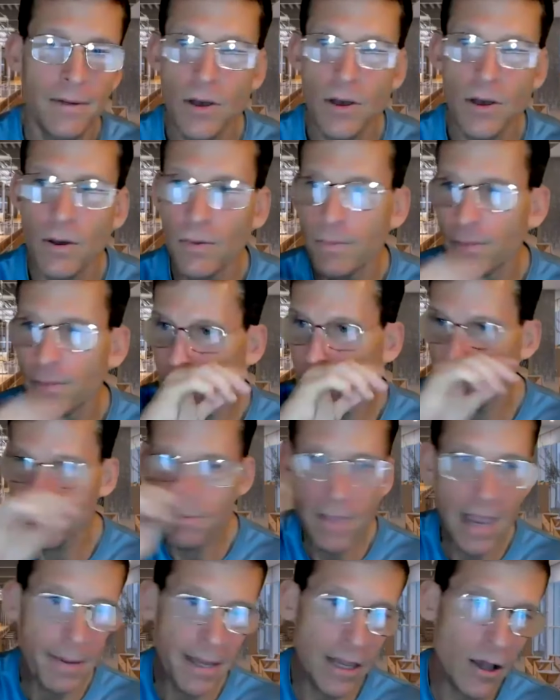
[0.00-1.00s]
So
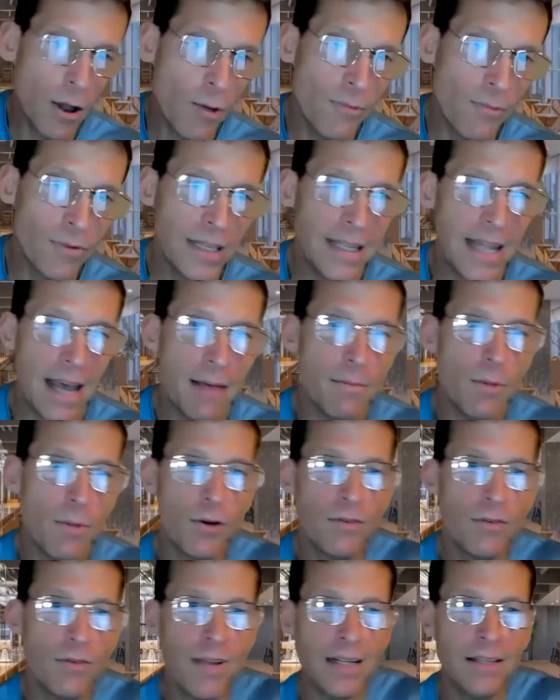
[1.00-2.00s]
maybe, hopefully, that
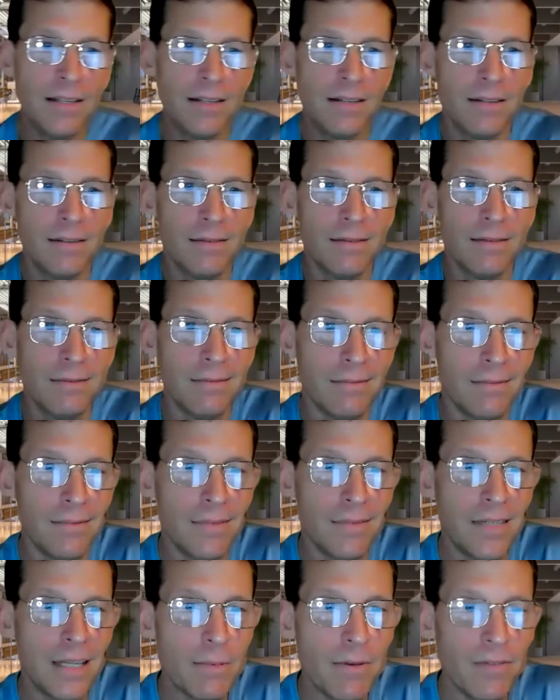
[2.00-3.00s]
motivates
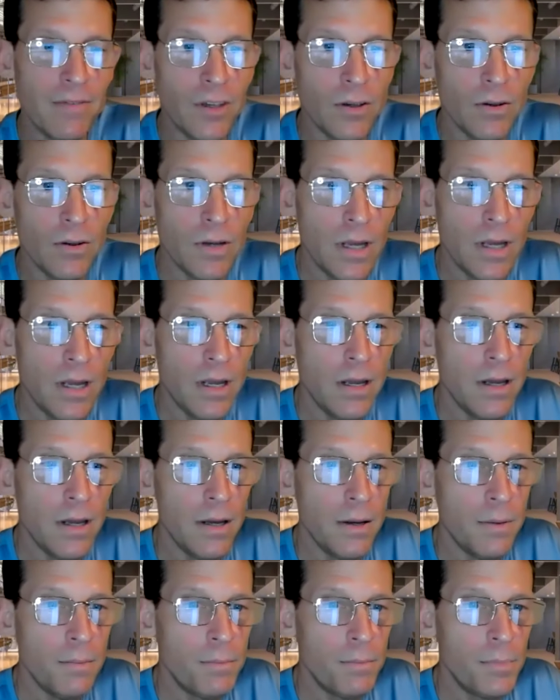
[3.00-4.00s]
some of you.
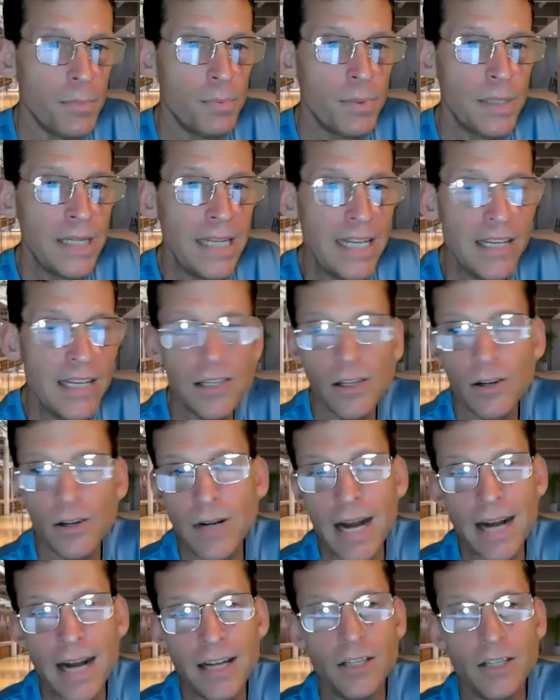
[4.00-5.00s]
Please
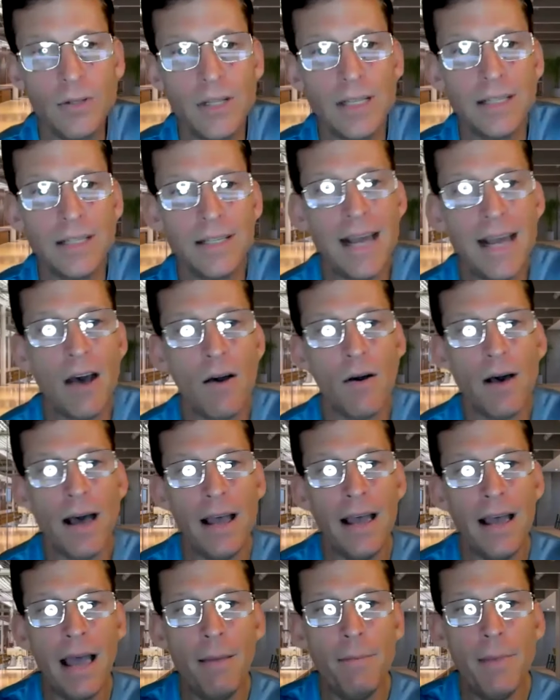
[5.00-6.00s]
learn how to do this. Now,
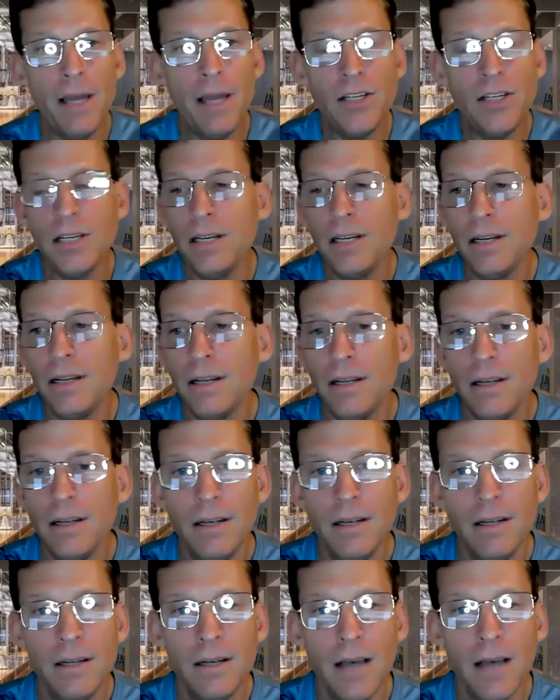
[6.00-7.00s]
I, I mentioned,
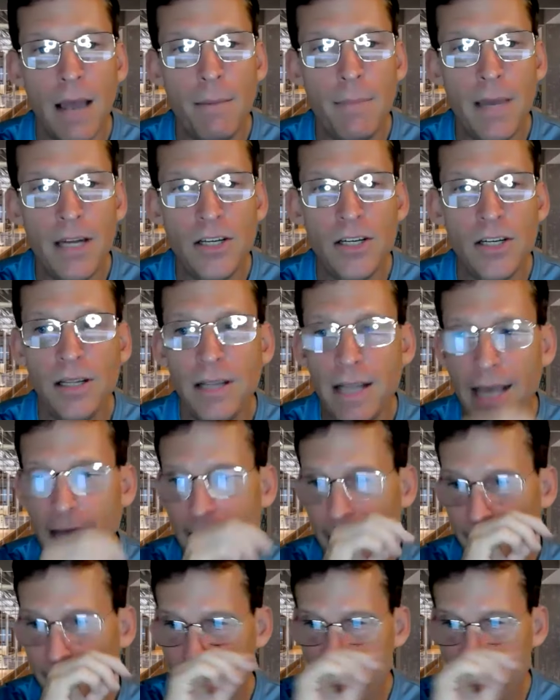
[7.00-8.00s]
I mentioned
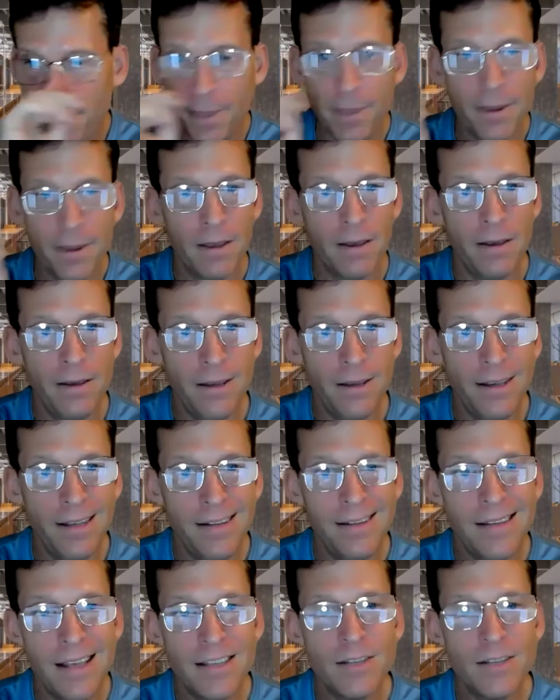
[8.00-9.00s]
that
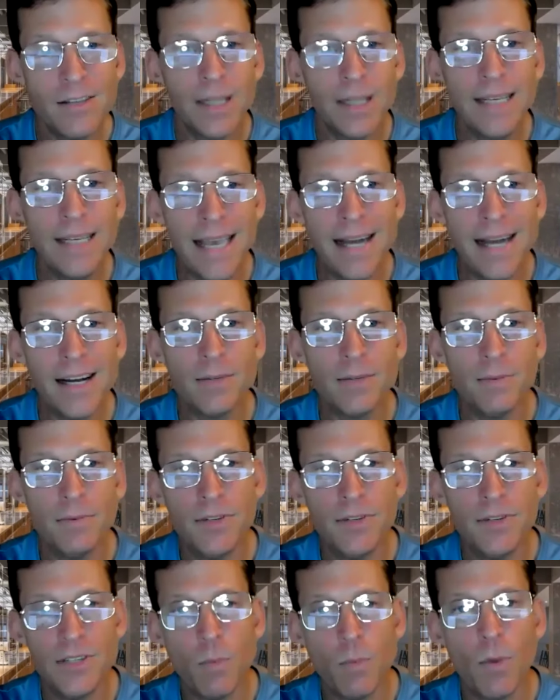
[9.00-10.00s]
it doesn't really get us
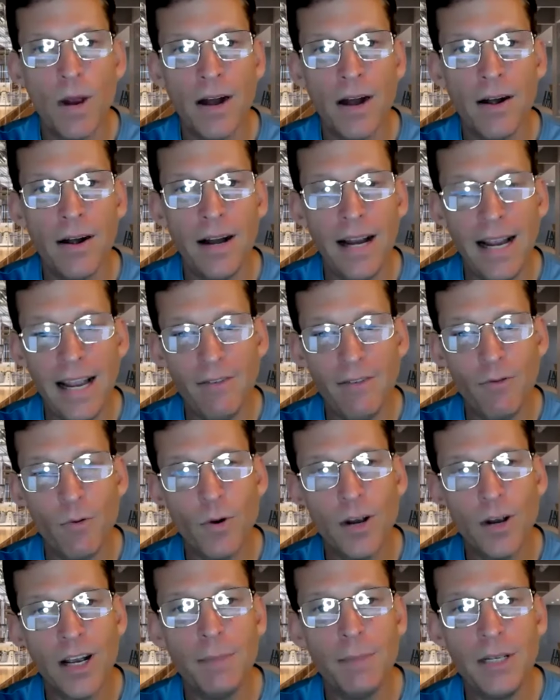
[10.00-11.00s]
somewhere
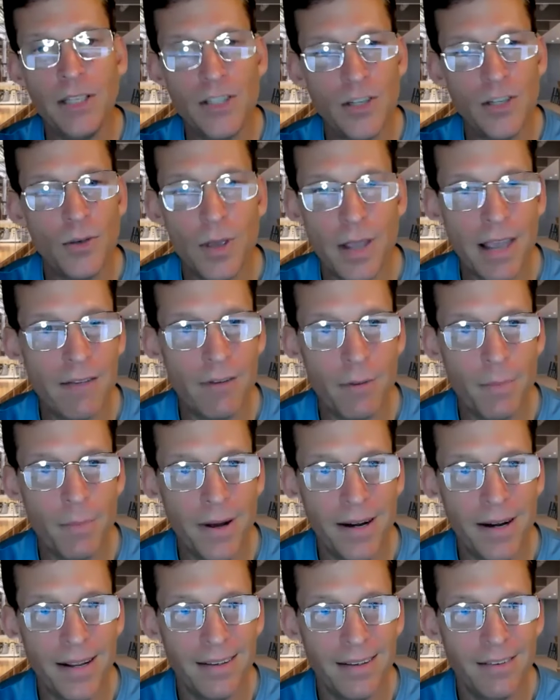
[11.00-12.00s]
if we're going to be suing
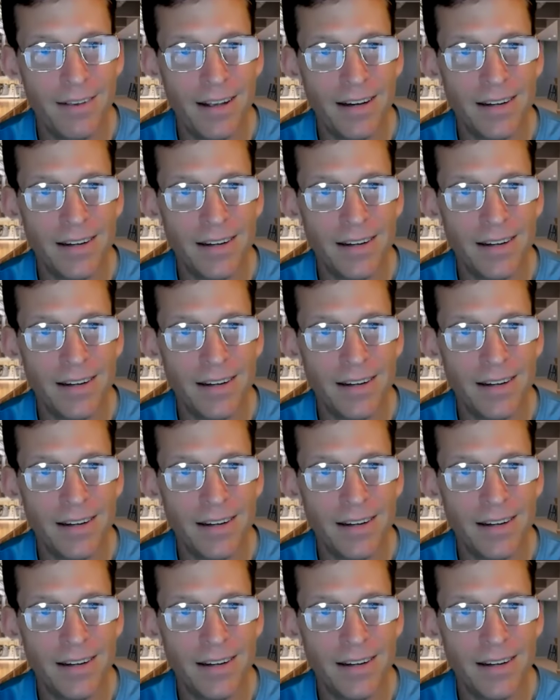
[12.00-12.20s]
everybody.